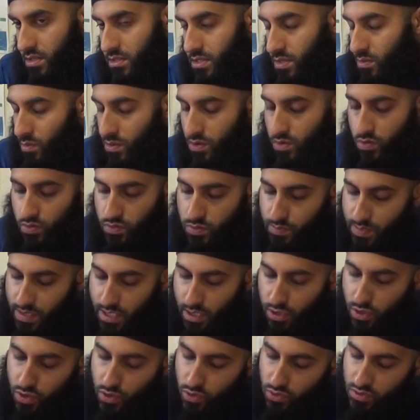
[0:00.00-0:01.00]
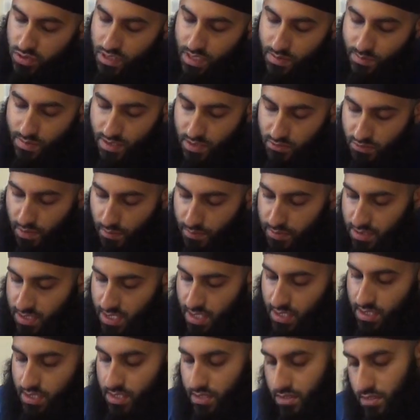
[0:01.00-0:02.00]
someone who's been hugely
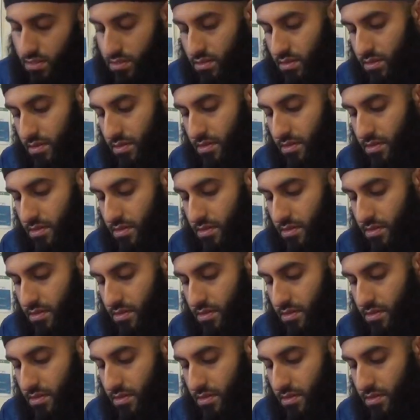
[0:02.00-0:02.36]
misrepresented